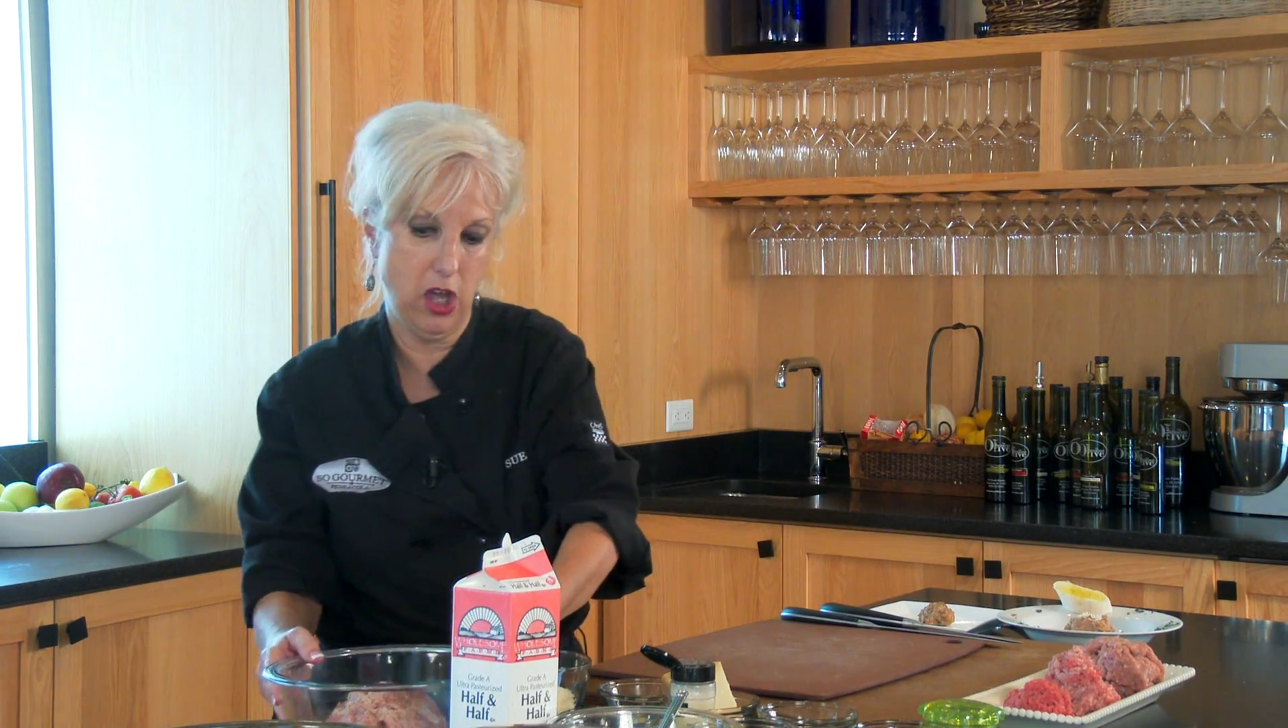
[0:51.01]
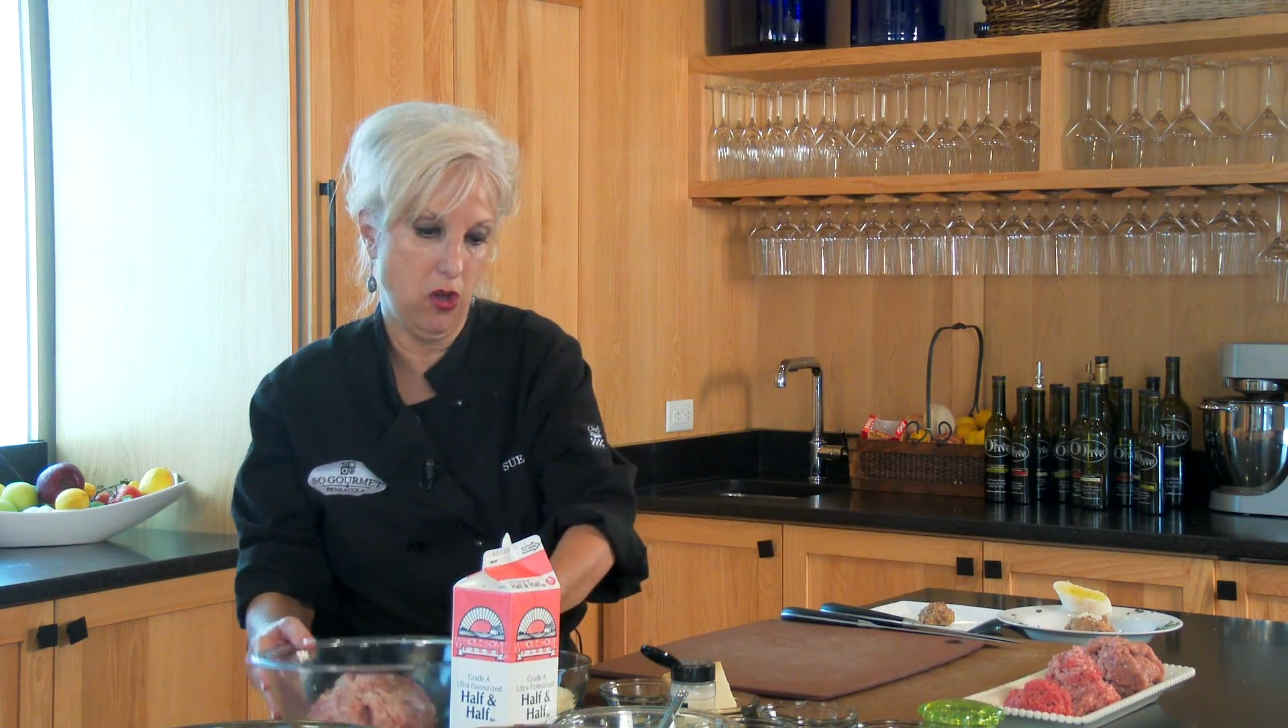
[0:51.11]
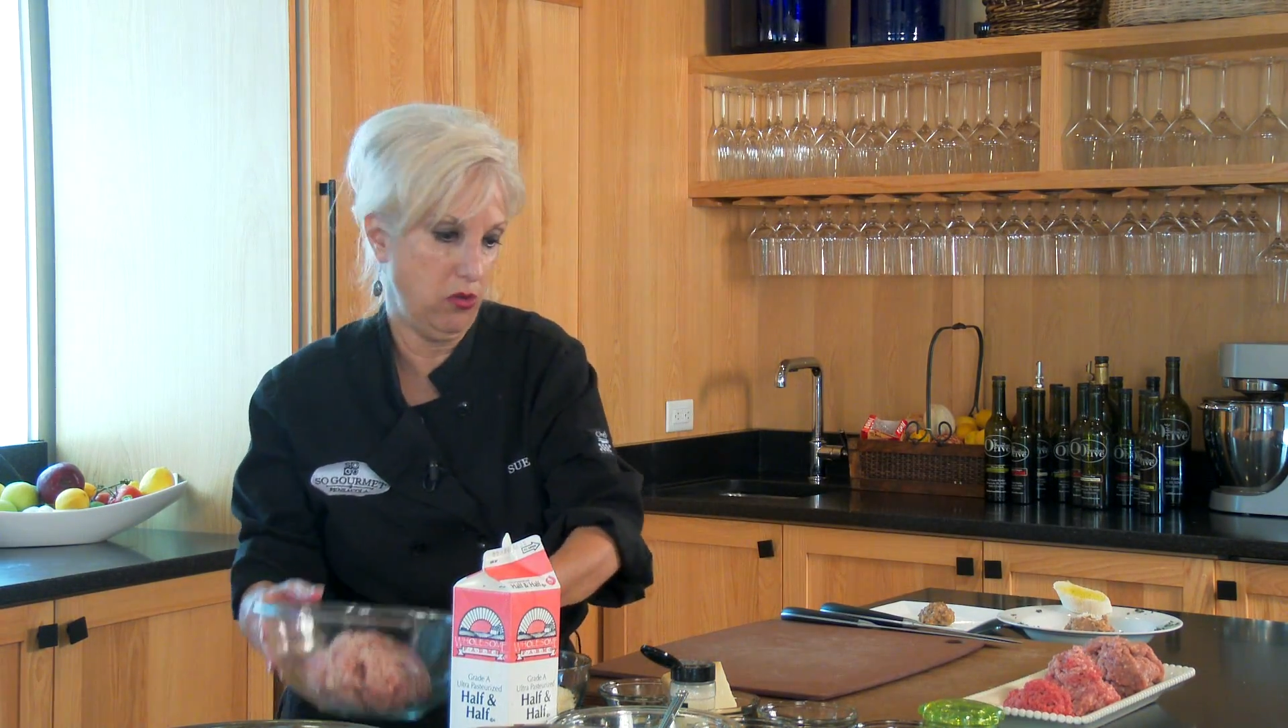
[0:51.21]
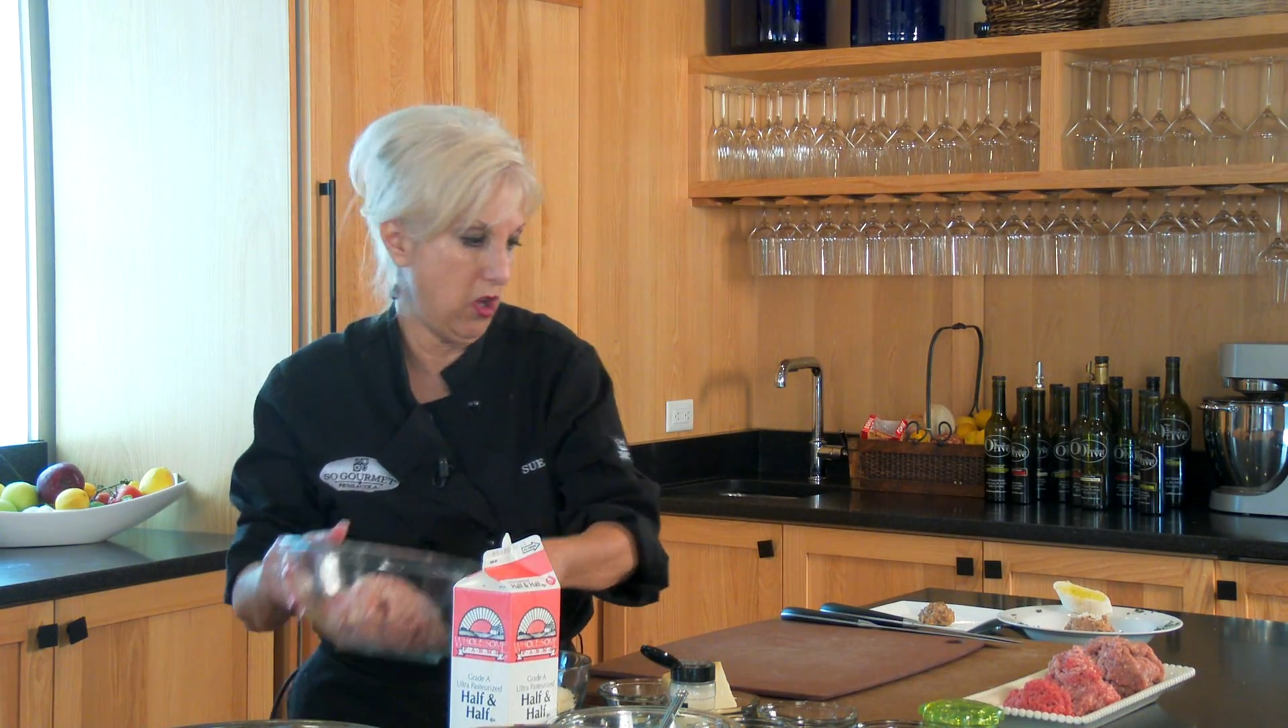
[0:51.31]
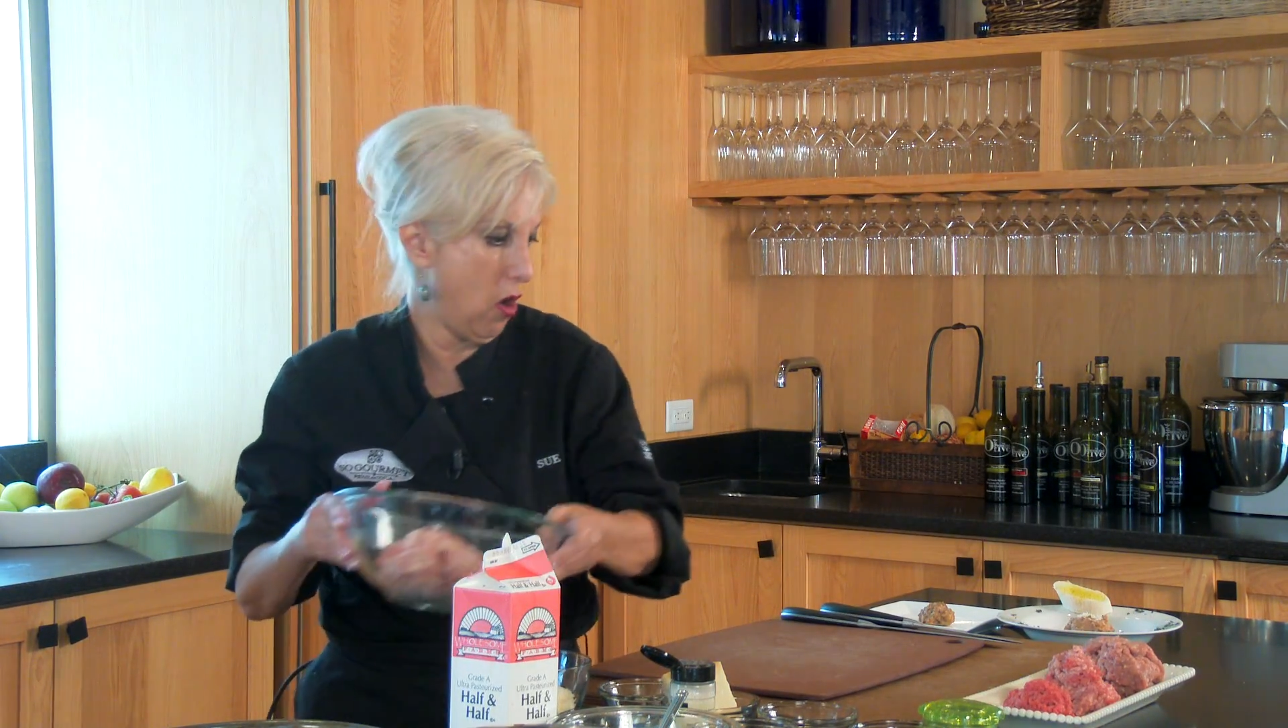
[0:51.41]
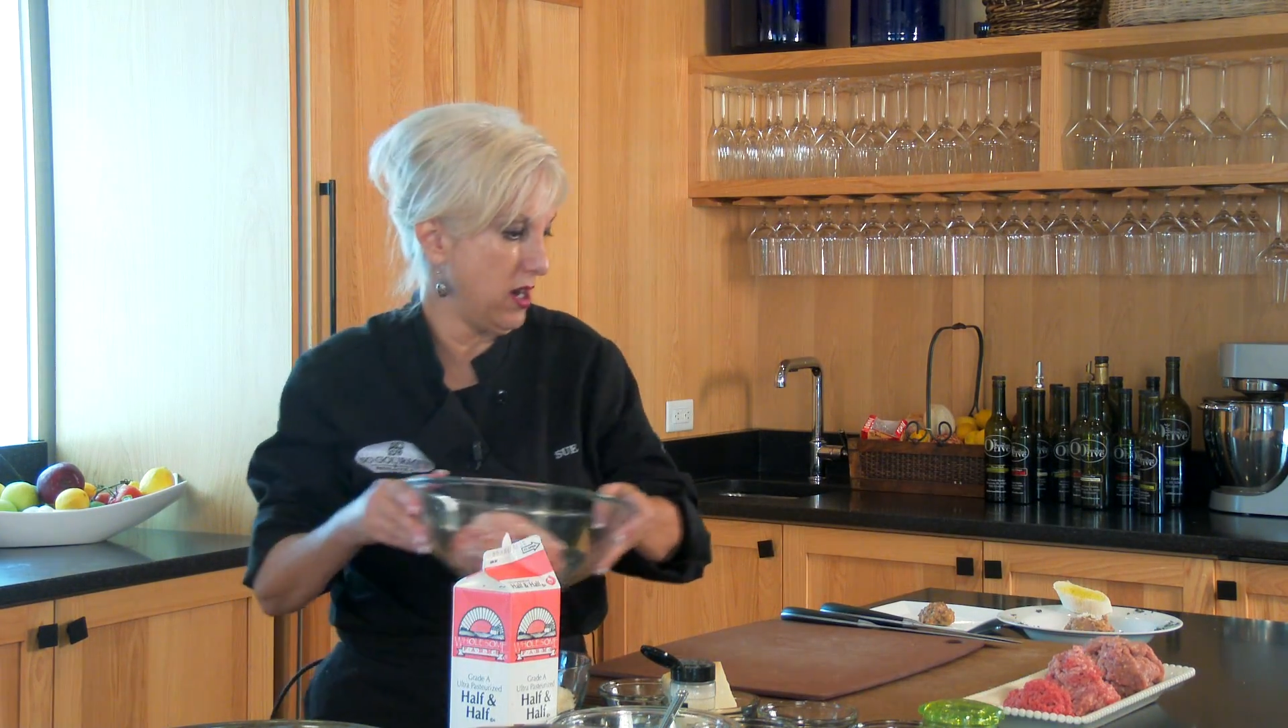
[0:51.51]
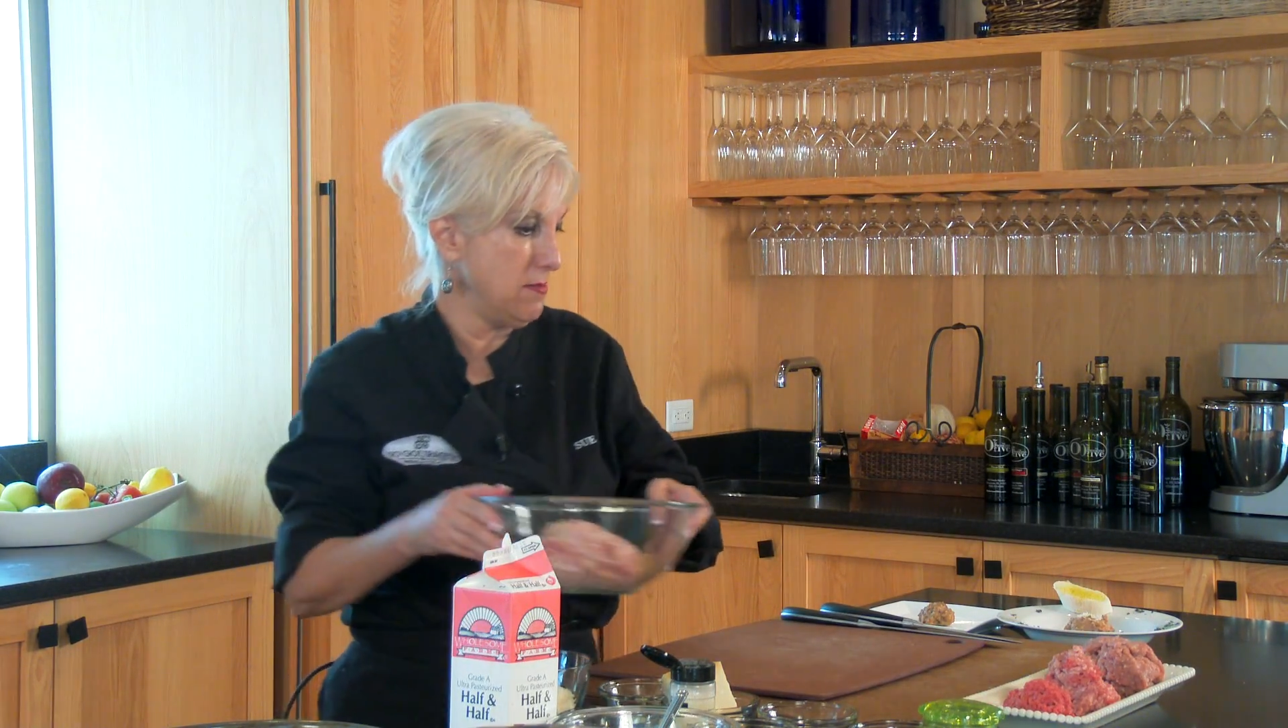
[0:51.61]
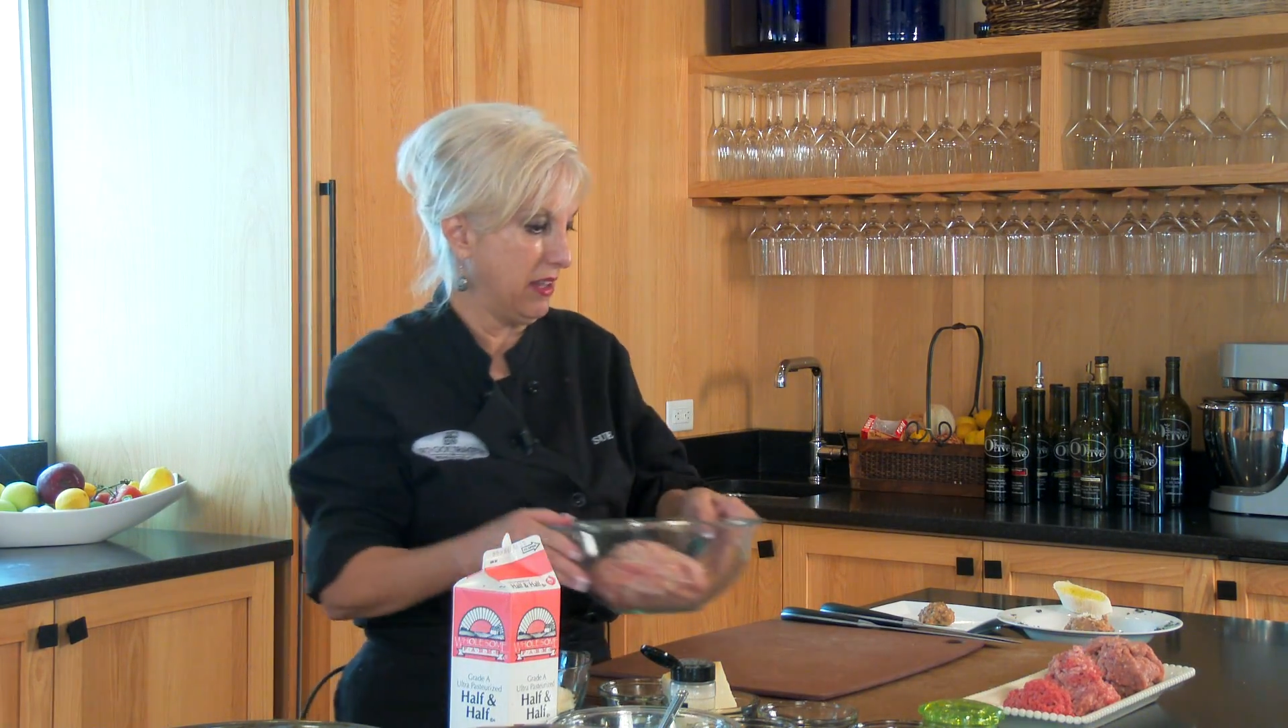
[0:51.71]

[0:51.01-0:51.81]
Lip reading: those already